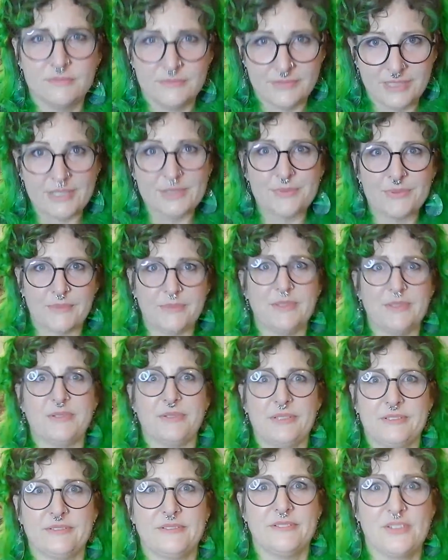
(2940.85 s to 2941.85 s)
That's what I'm
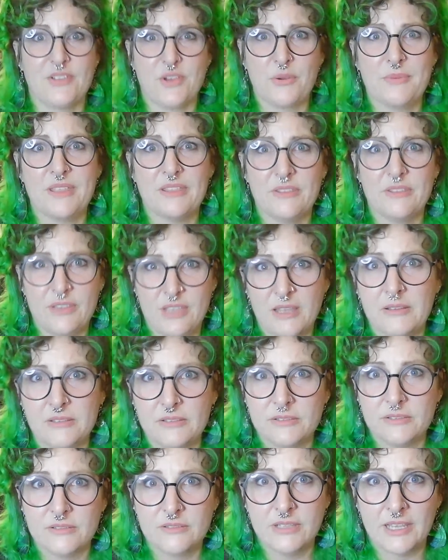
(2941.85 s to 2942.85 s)
doing. Zarabeth, you
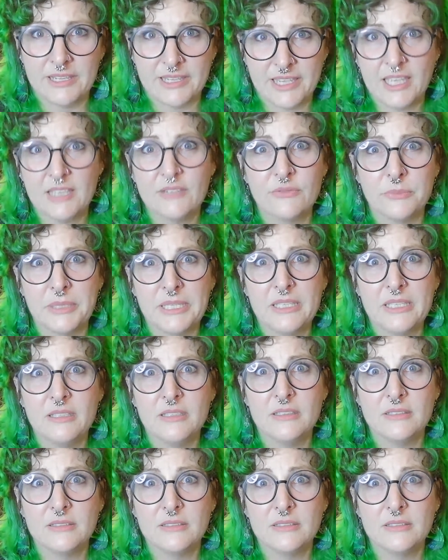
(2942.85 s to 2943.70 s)
got cake for me?